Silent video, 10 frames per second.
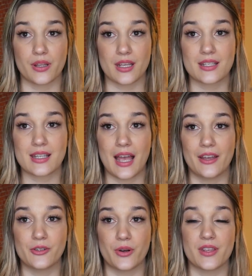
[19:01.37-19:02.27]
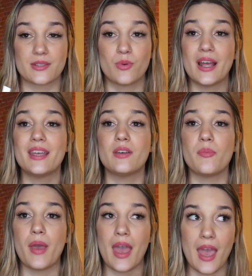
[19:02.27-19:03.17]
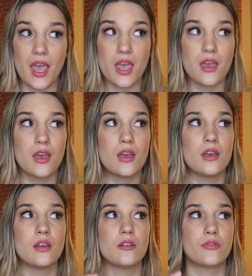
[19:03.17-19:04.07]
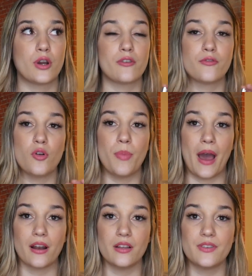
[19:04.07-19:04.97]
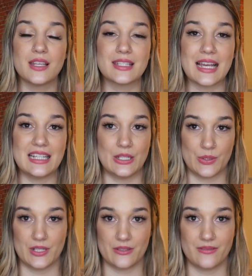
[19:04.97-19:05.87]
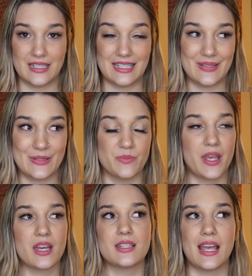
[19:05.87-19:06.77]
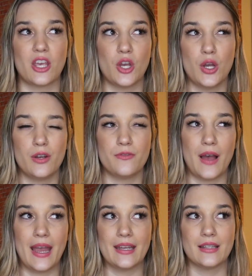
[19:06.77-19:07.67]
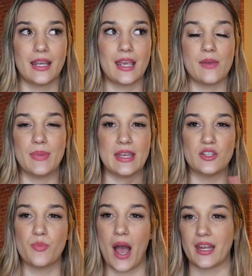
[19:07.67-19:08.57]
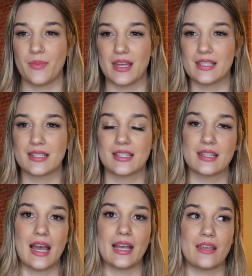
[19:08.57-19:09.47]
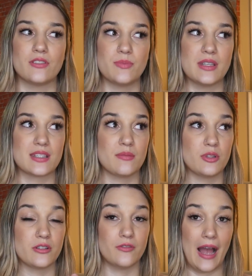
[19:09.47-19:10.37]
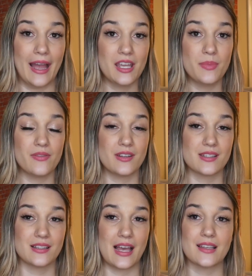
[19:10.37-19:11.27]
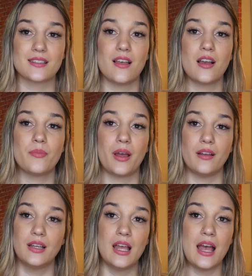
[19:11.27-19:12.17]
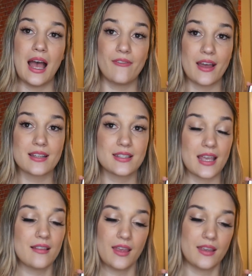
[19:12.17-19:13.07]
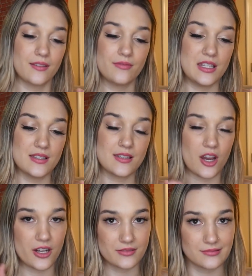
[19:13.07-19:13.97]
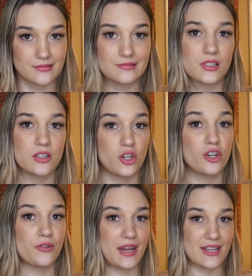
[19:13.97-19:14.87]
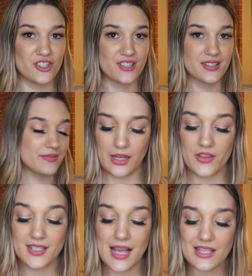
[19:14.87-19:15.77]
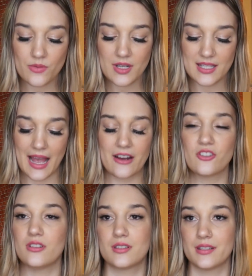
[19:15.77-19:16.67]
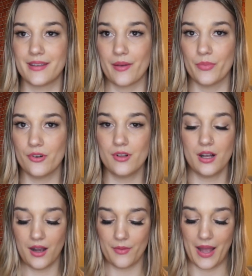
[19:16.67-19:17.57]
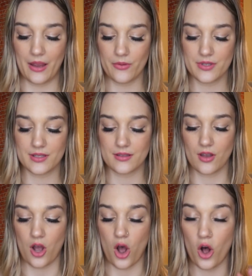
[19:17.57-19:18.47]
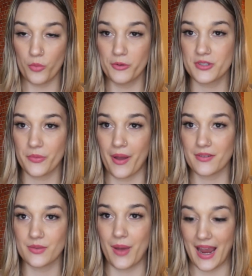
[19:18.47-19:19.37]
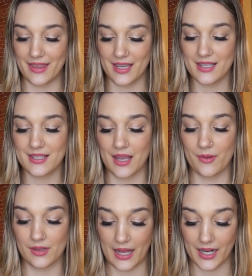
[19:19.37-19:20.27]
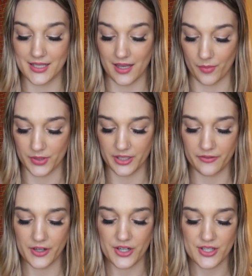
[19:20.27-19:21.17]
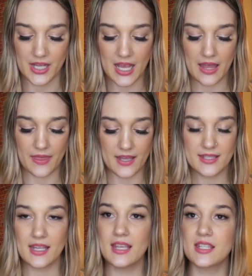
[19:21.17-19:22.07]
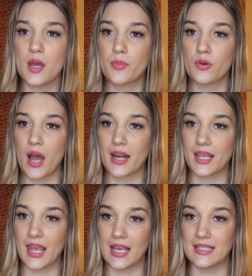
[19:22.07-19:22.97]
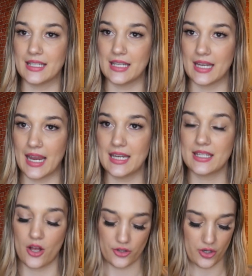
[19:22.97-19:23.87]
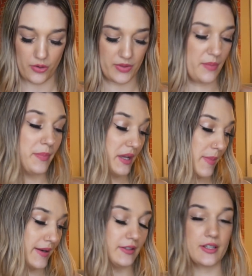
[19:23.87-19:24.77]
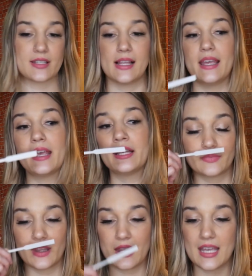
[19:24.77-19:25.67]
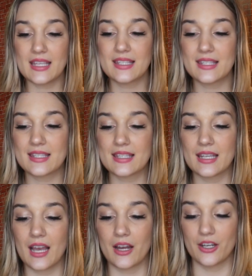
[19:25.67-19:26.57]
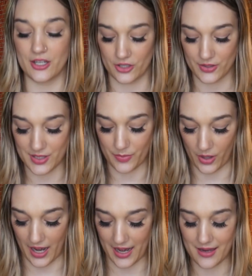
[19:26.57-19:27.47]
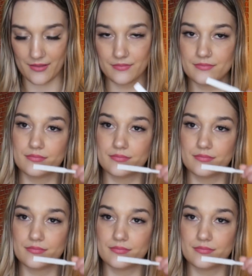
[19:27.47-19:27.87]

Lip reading: this. I adore this. Would I pay for a full bottle of this? I don't know. I don't know because I could find like a peach body mist that gives me a similar vibe if it doesn't last long. But I've got to say, like, these are good creations. Now, this last one is actually just a sample. I was almost about to buy this. I'm glad I sampled it first. This is Prada Candy Night. I'll show you what the big bottle looks like. This, on initial spray,